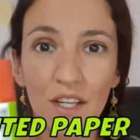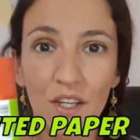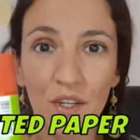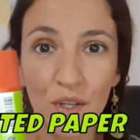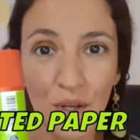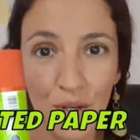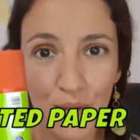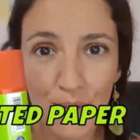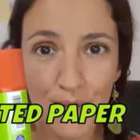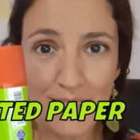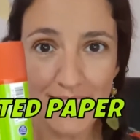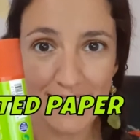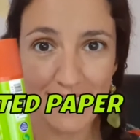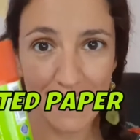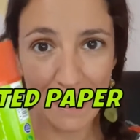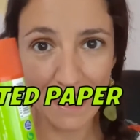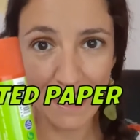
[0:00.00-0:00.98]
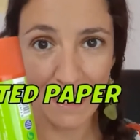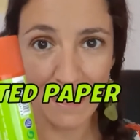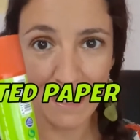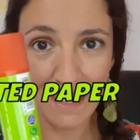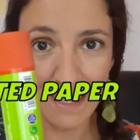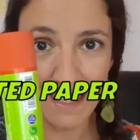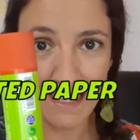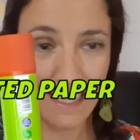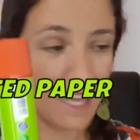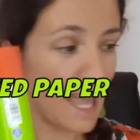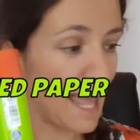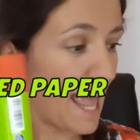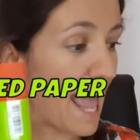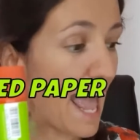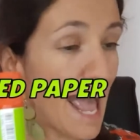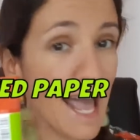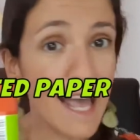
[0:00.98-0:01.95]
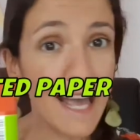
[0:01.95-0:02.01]
glue stick,
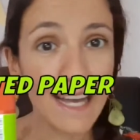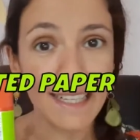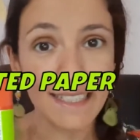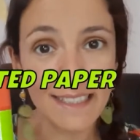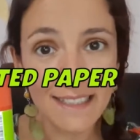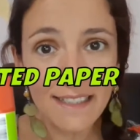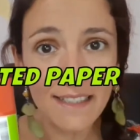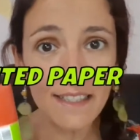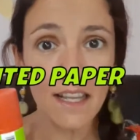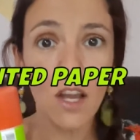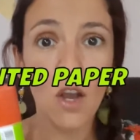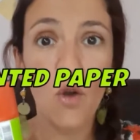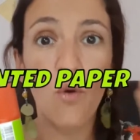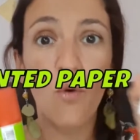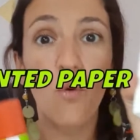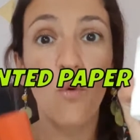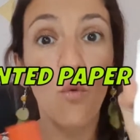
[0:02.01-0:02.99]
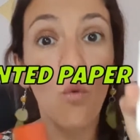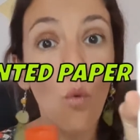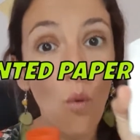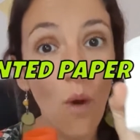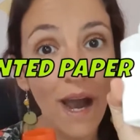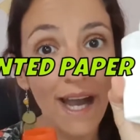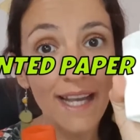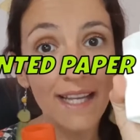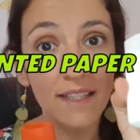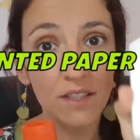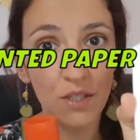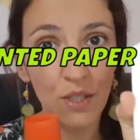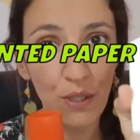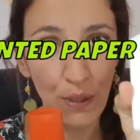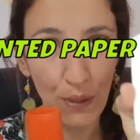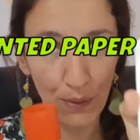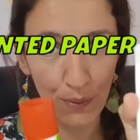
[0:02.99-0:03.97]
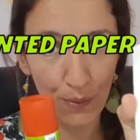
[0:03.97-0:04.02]
and white
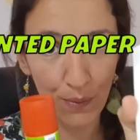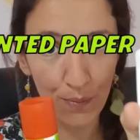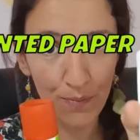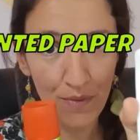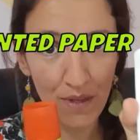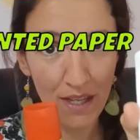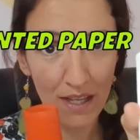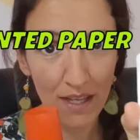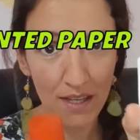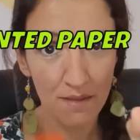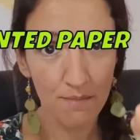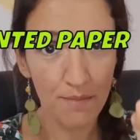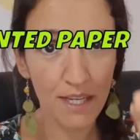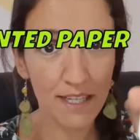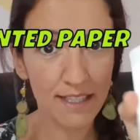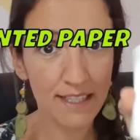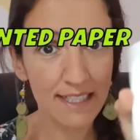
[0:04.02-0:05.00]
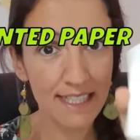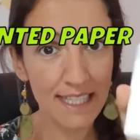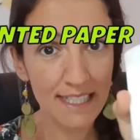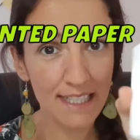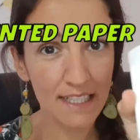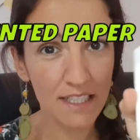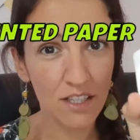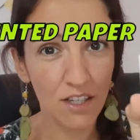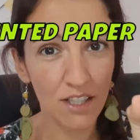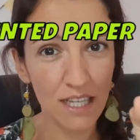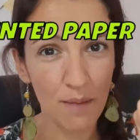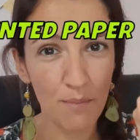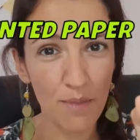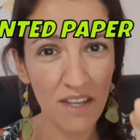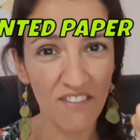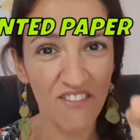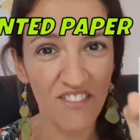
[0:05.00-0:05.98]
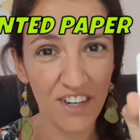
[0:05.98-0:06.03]
glue, because this is gonna
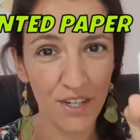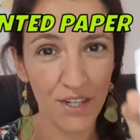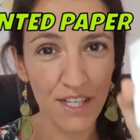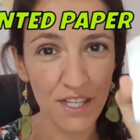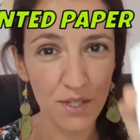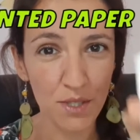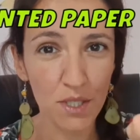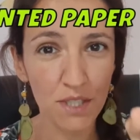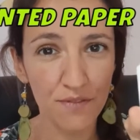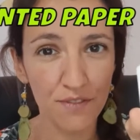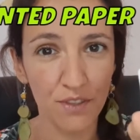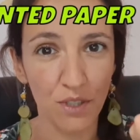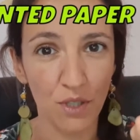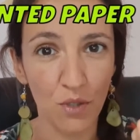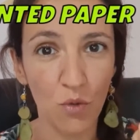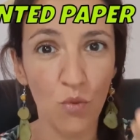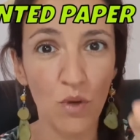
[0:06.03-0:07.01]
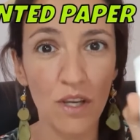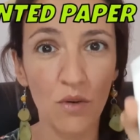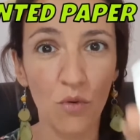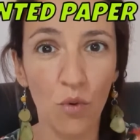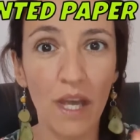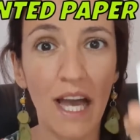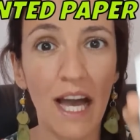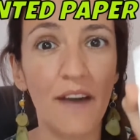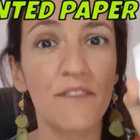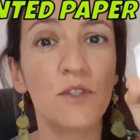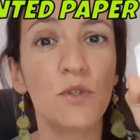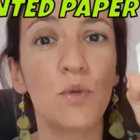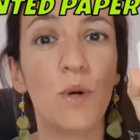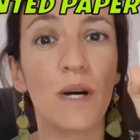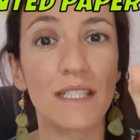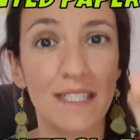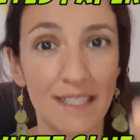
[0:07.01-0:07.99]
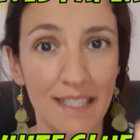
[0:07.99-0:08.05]
be very useful when we have
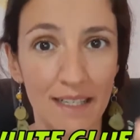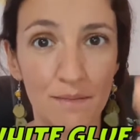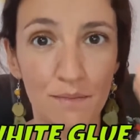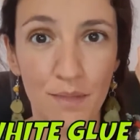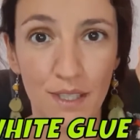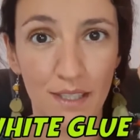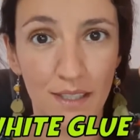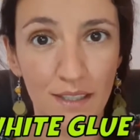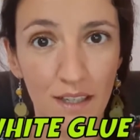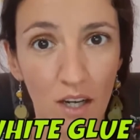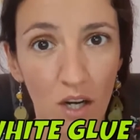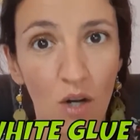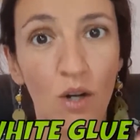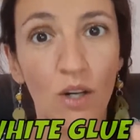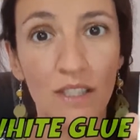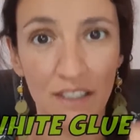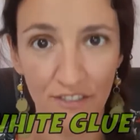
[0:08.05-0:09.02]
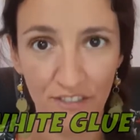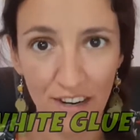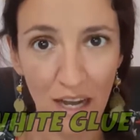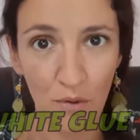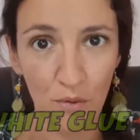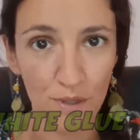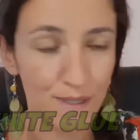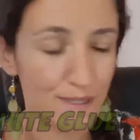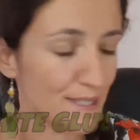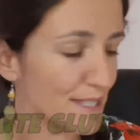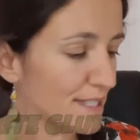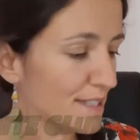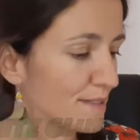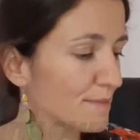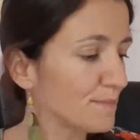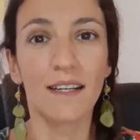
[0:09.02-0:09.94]
to assemble all the flowers.